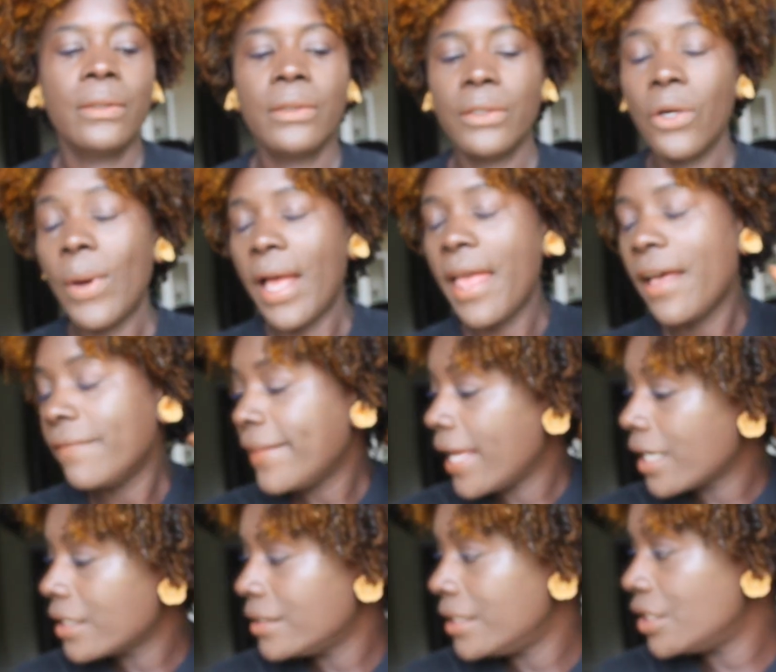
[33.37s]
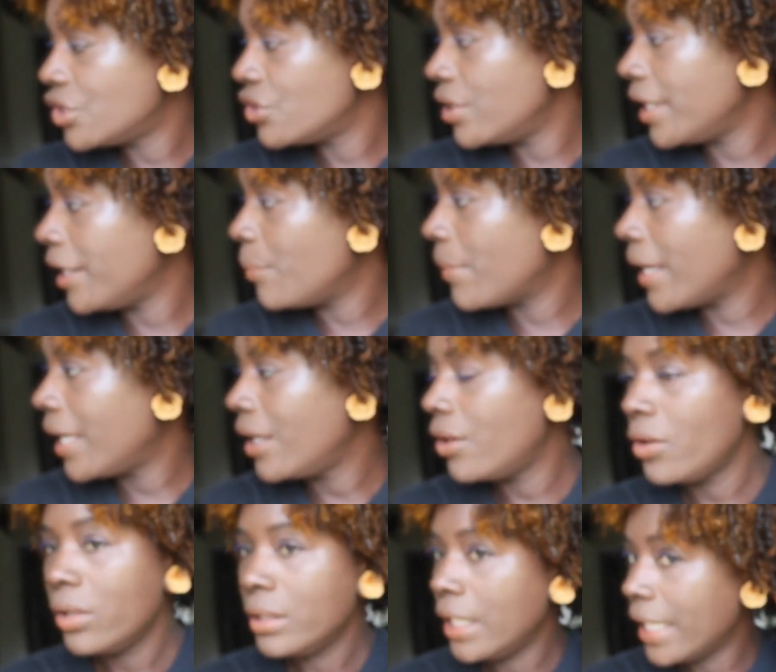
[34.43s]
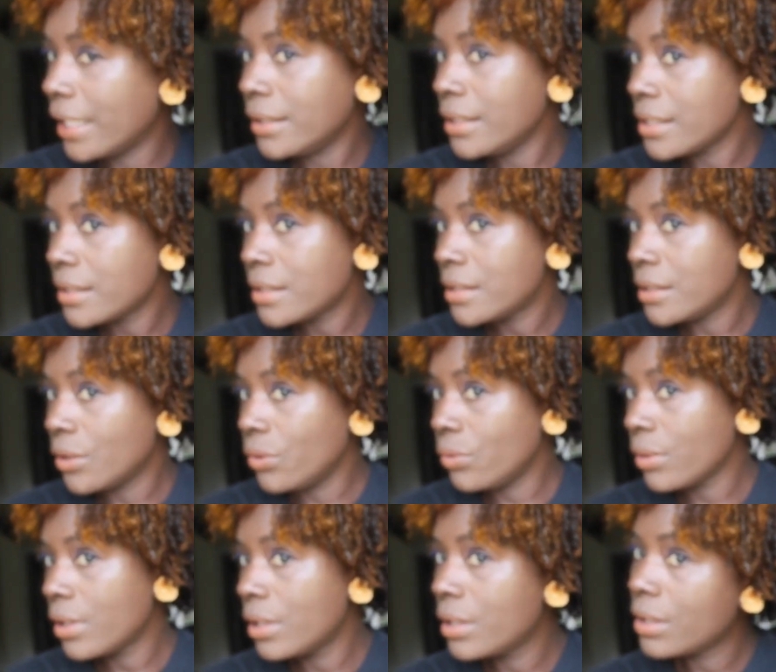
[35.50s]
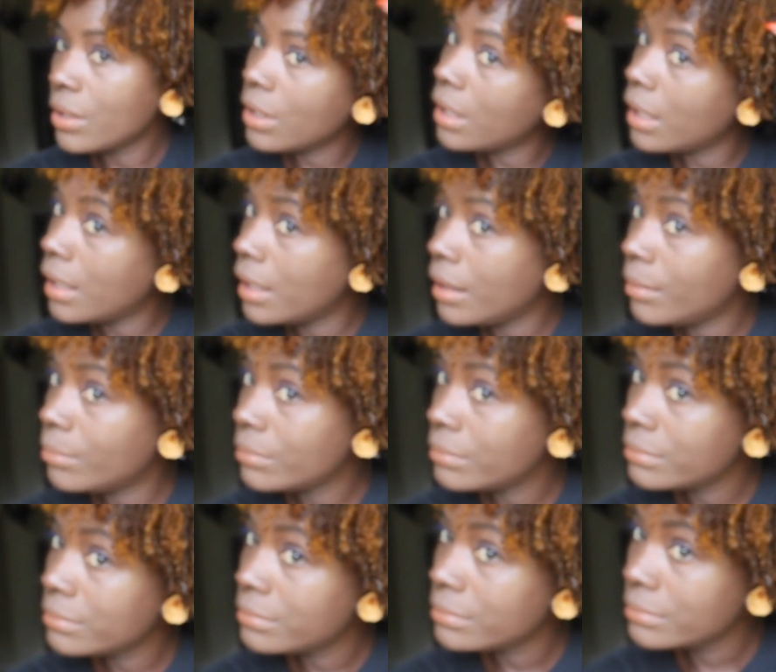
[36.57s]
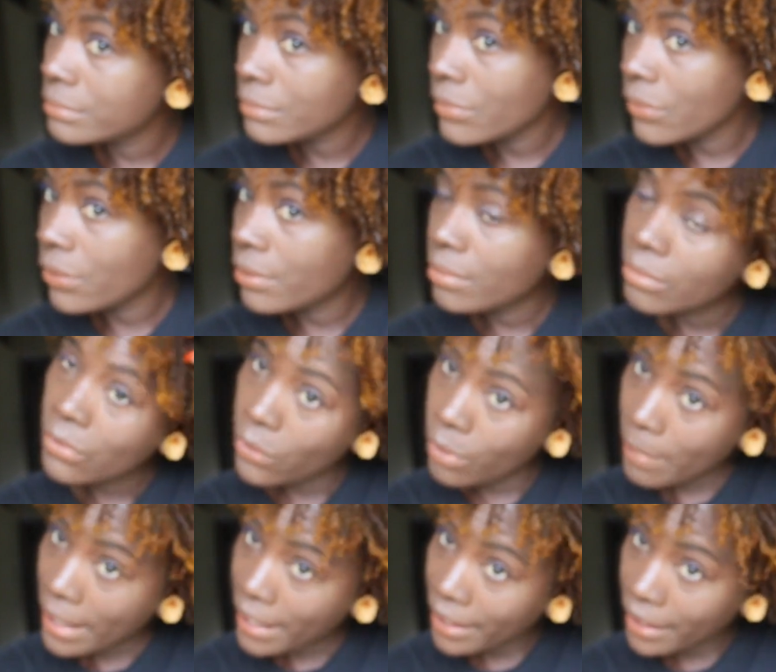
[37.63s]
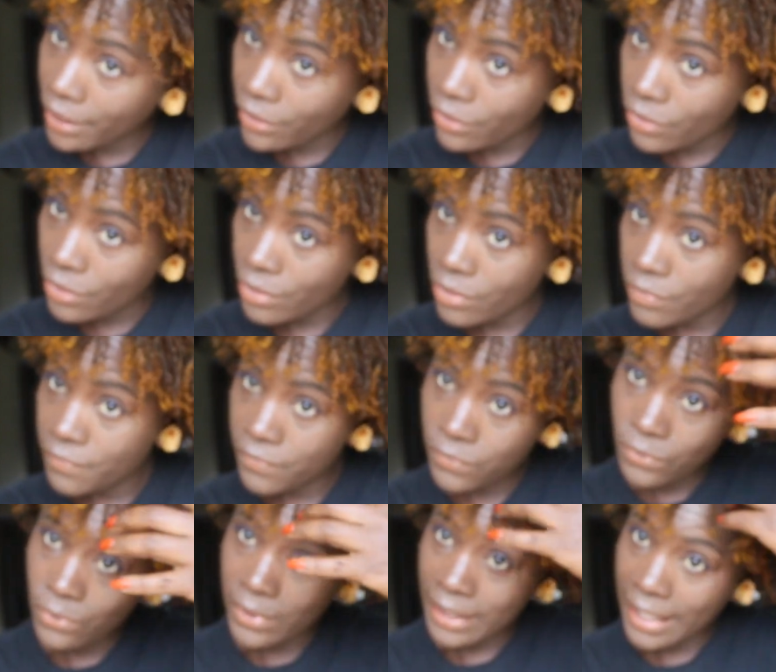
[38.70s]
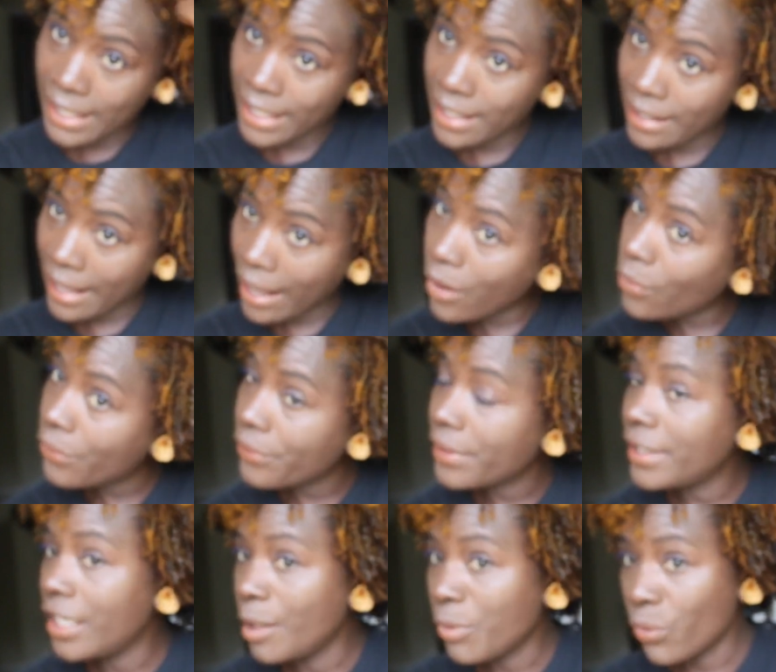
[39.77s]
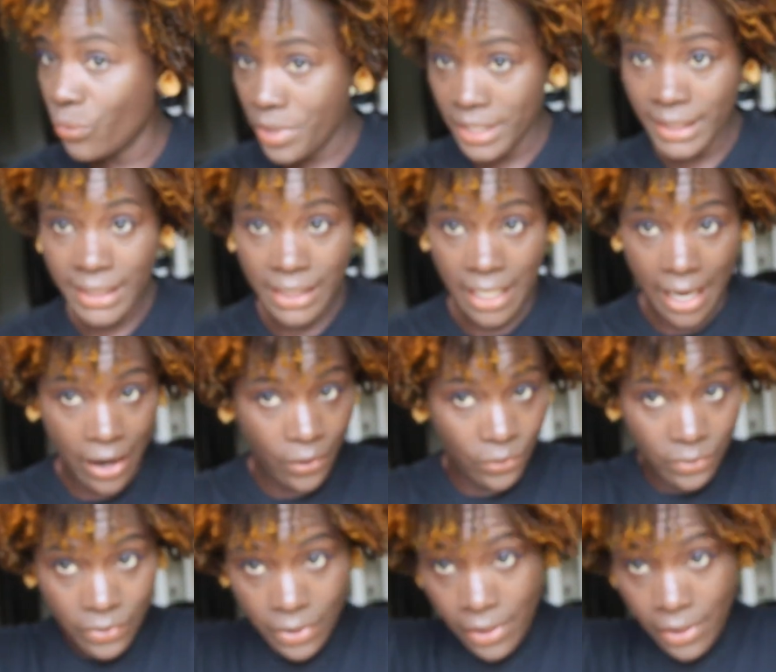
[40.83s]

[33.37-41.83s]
So I have that conditioner in my hair, letting it soak on my hair for like an hour, and then I'm gonna rinse it out.